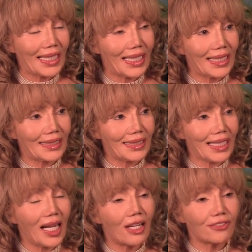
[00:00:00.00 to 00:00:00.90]
And
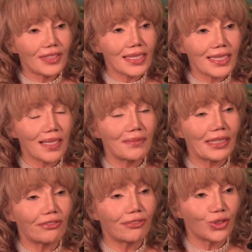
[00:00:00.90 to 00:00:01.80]
after some
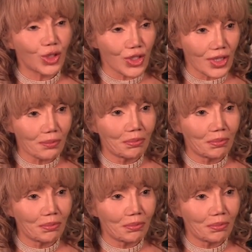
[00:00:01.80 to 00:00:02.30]
enforced